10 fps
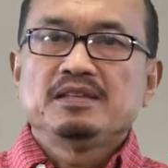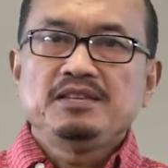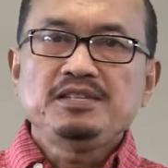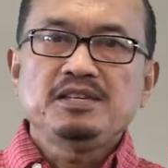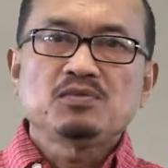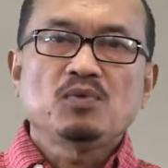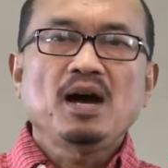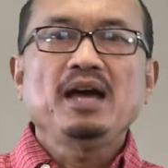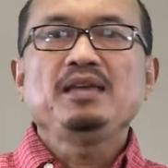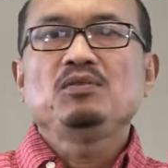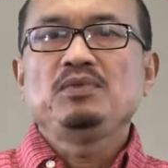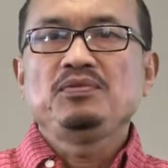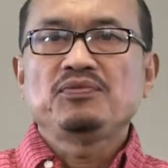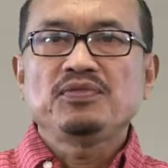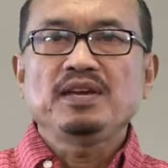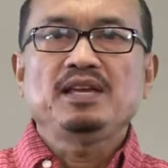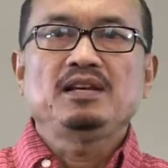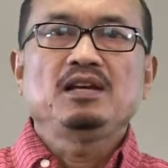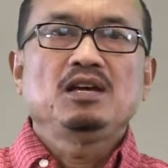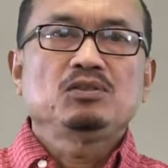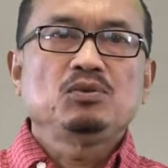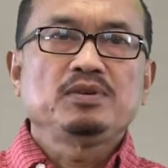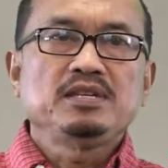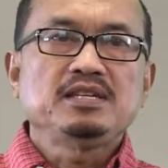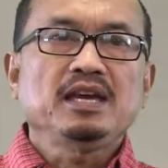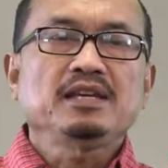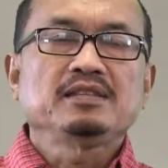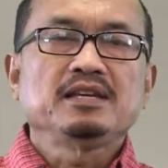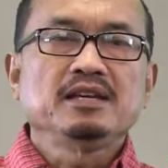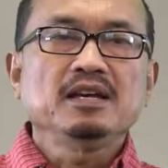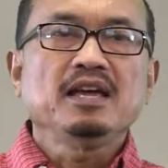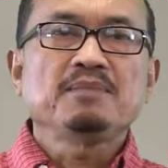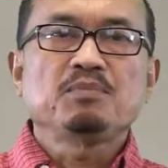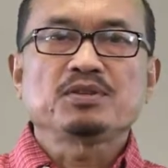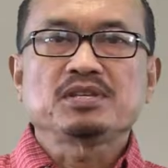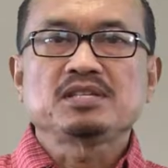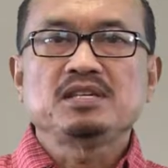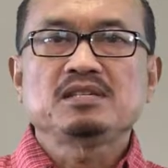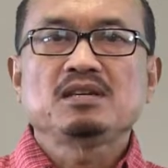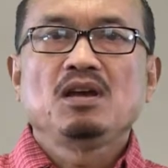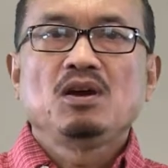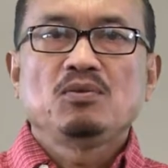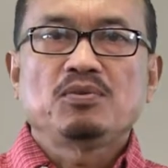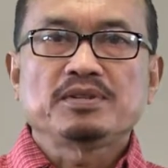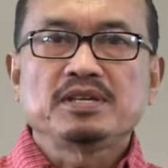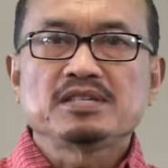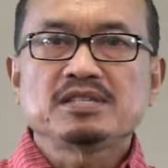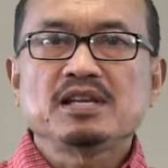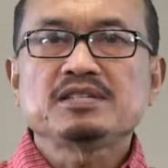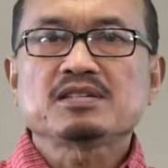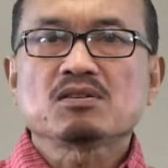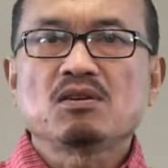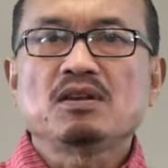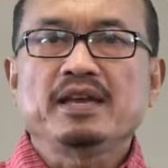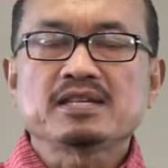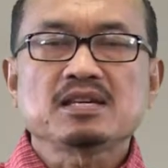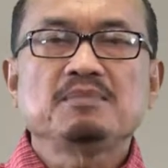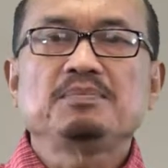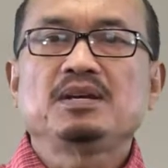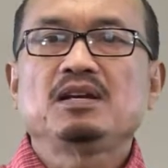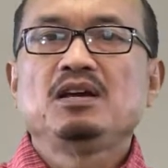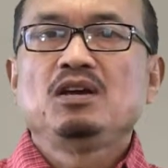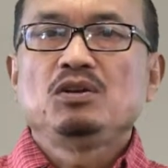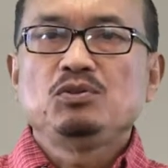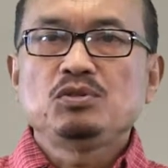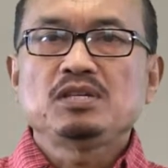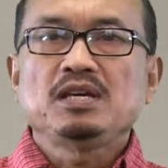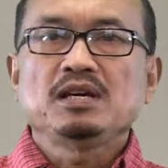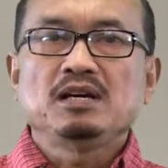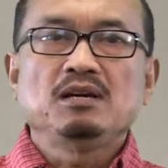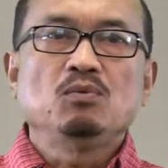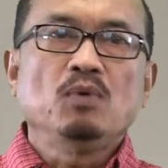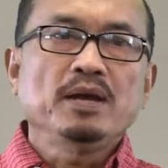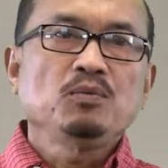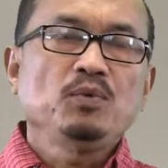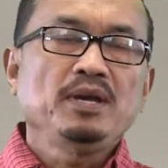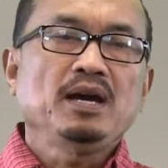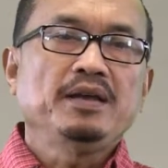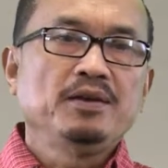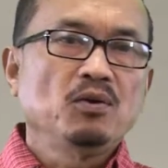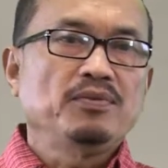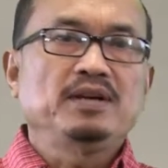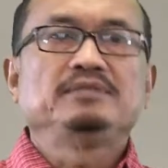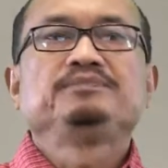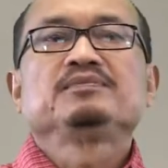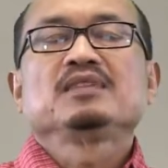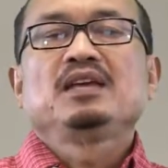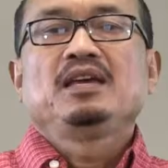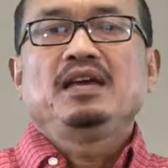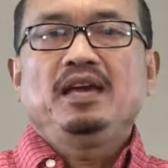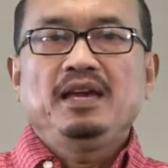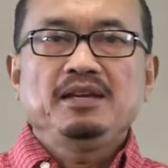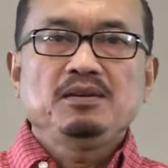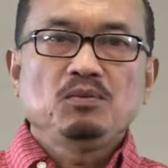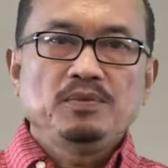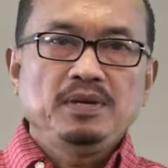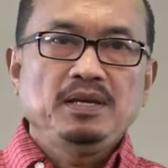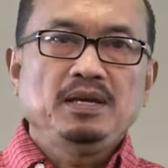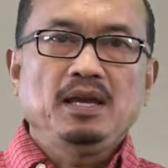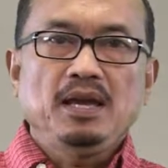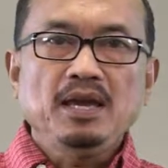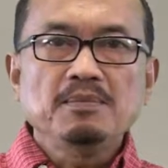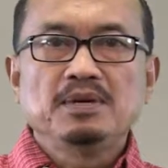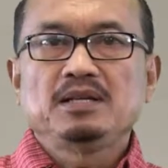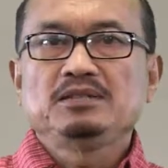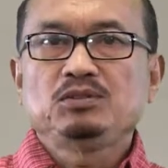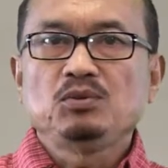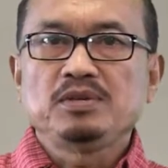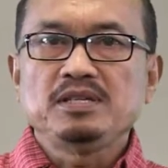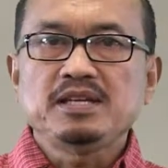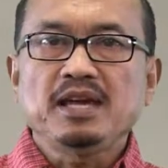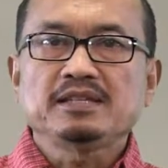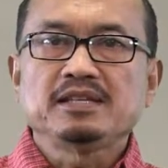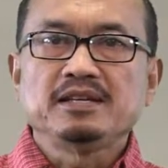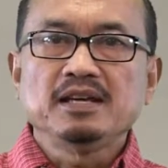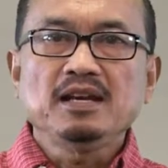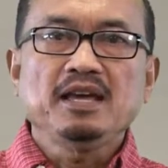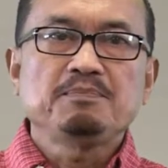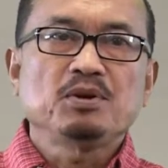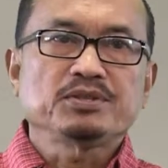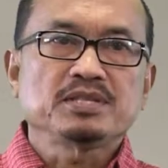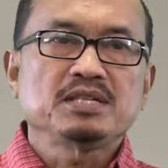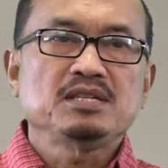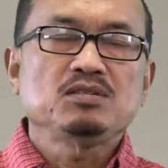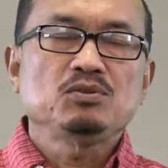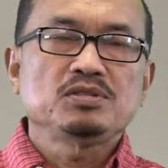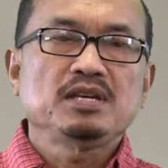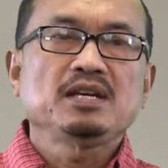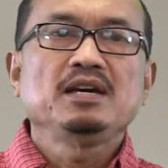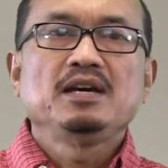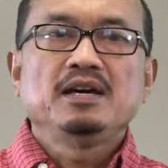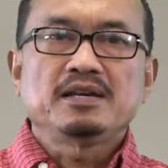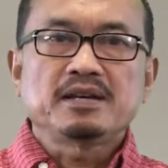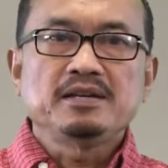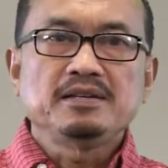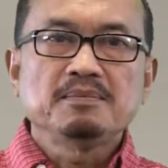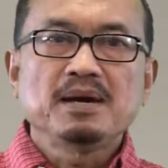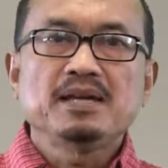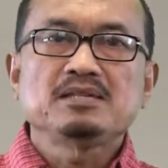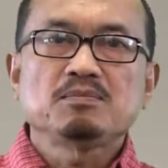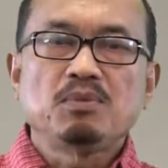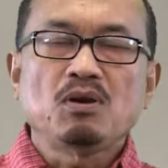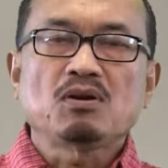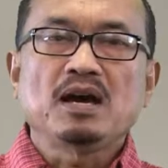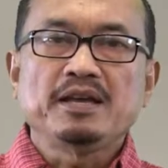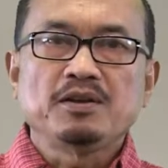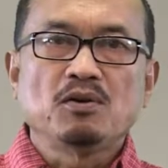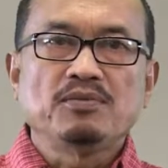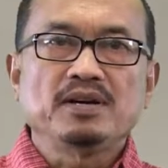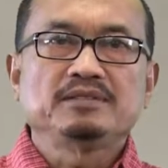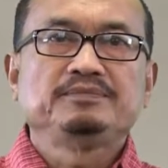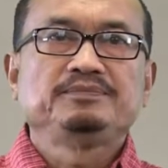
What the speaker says: This is why we fail to reject the null hypothesis for the sales call example using a one-way ANOVA, and we able to reject the null hypothesis using randomized block ANOVA.